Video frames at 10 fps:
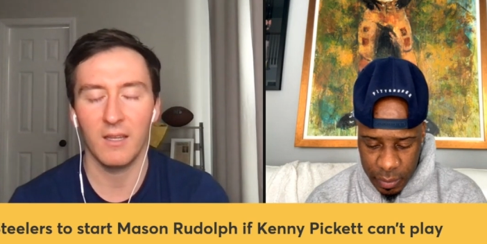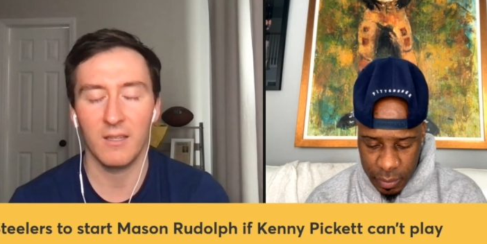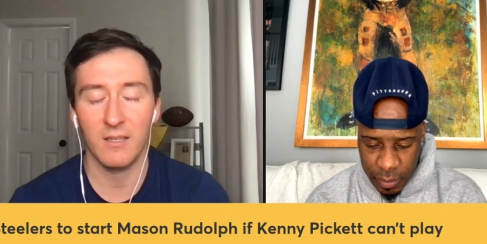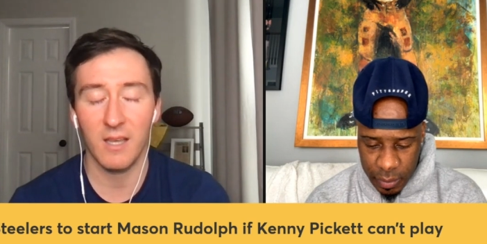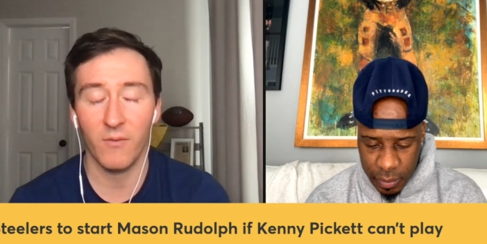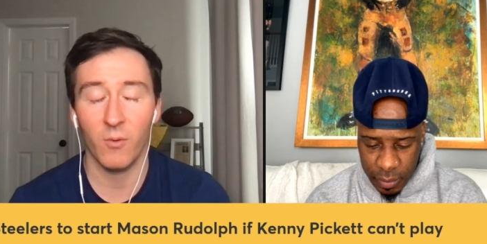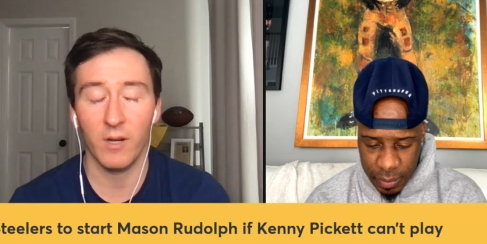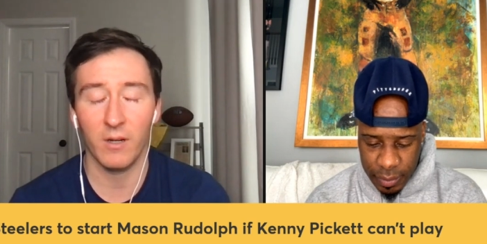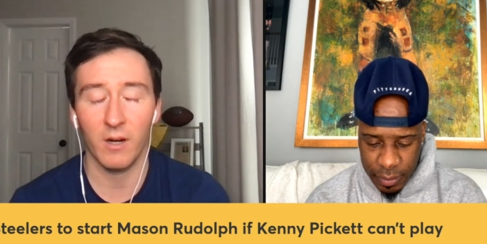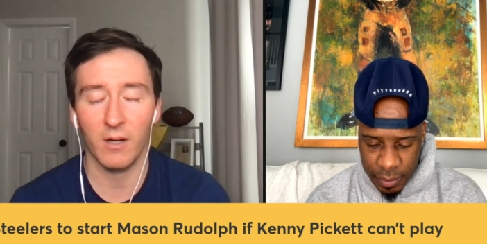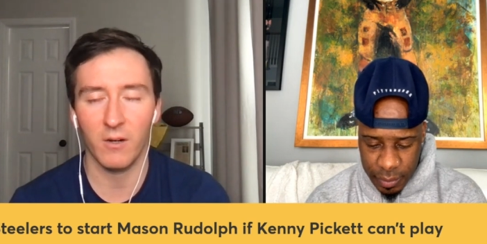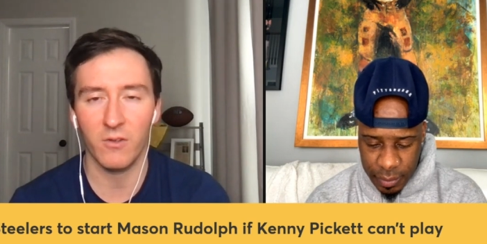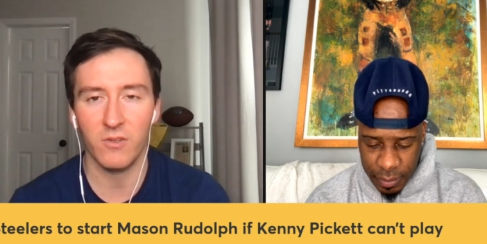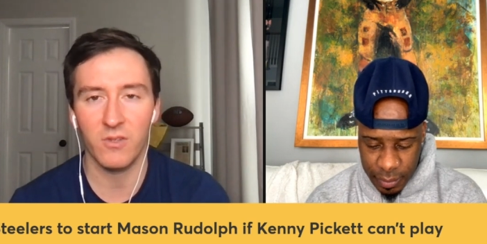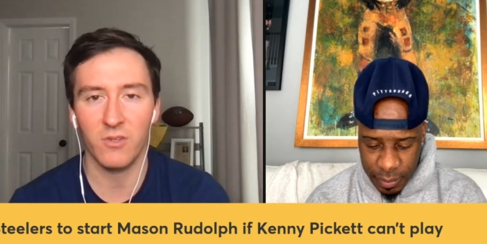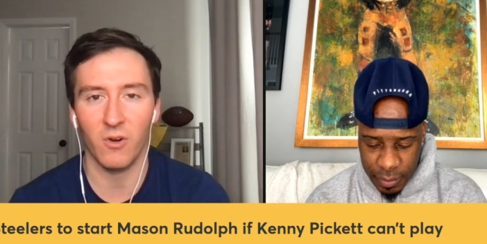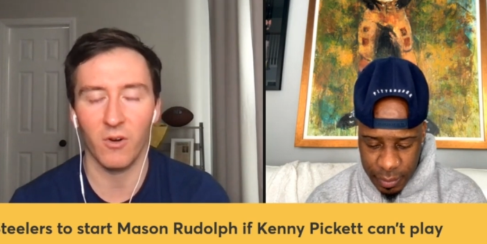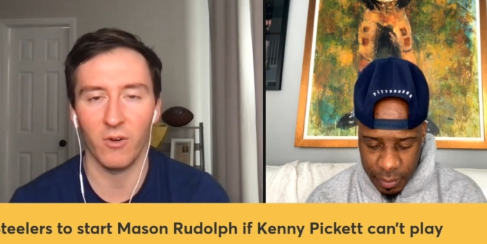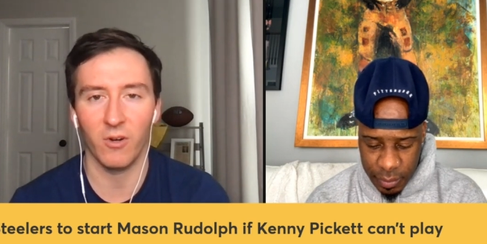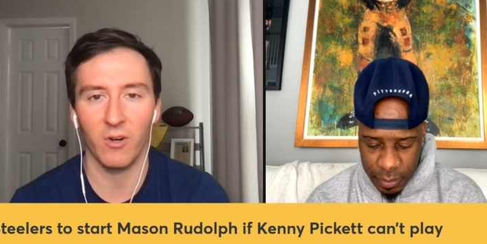Speaker 1: does have a winning record as a
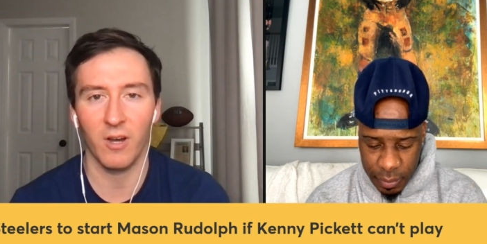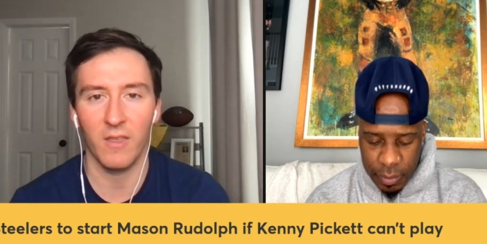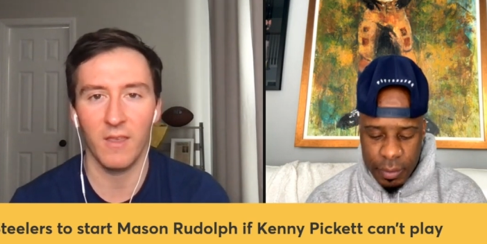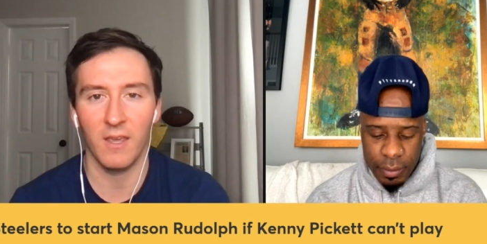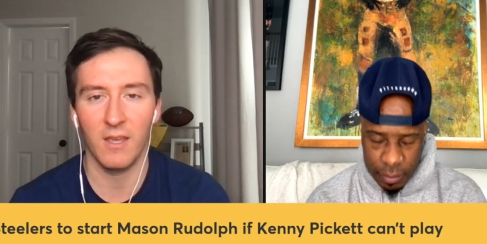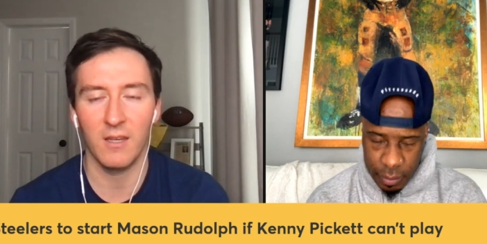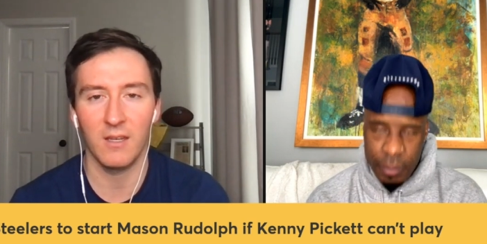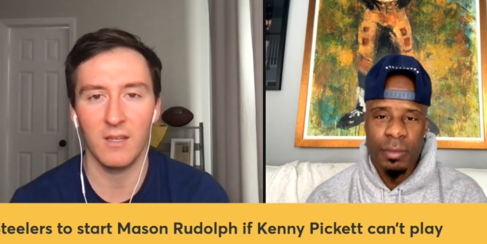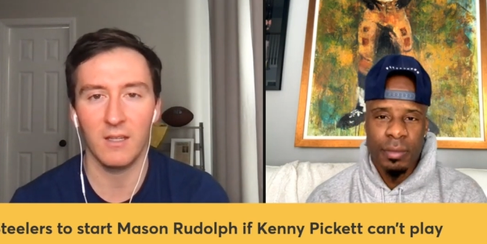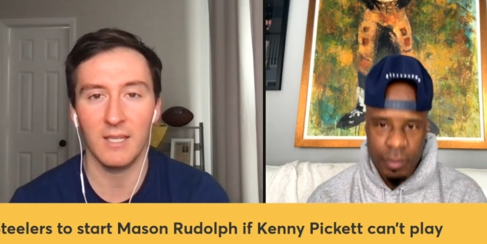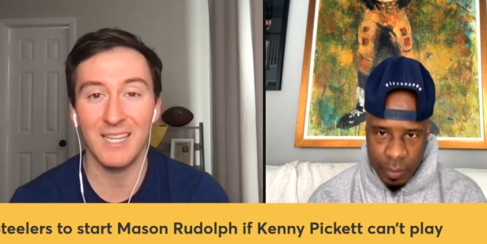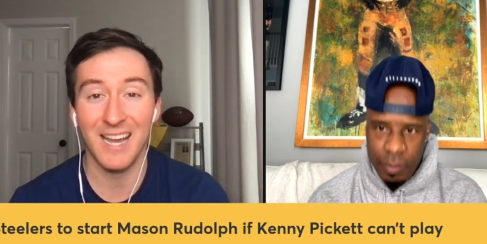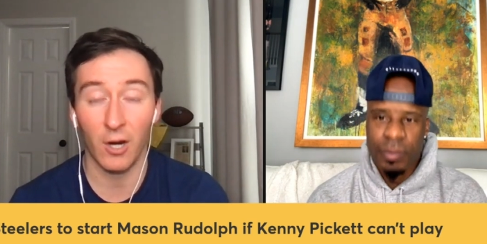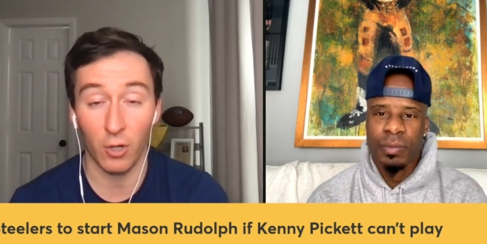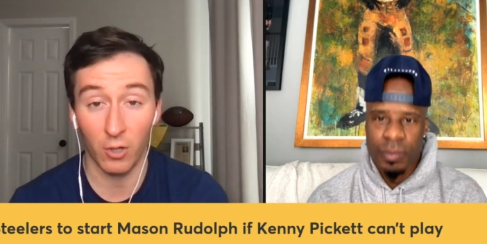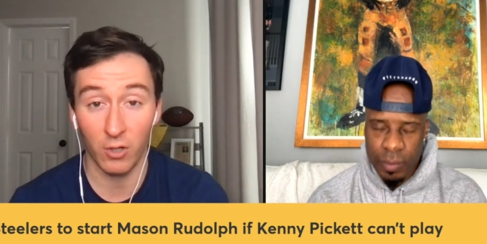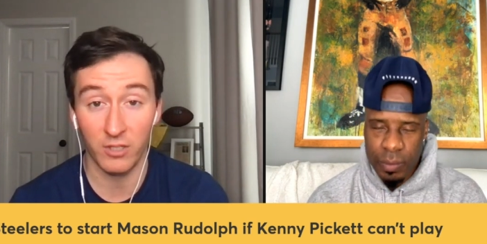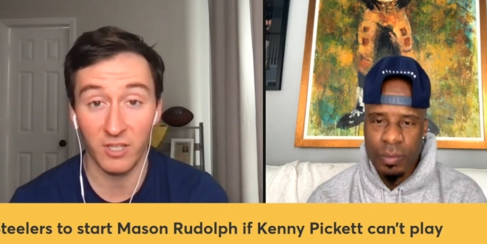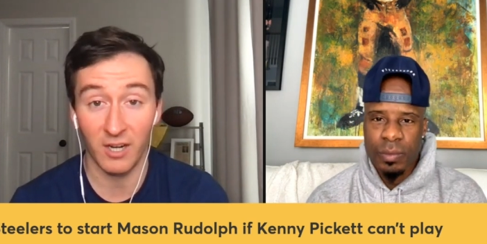starter. And then he got hurt. Duck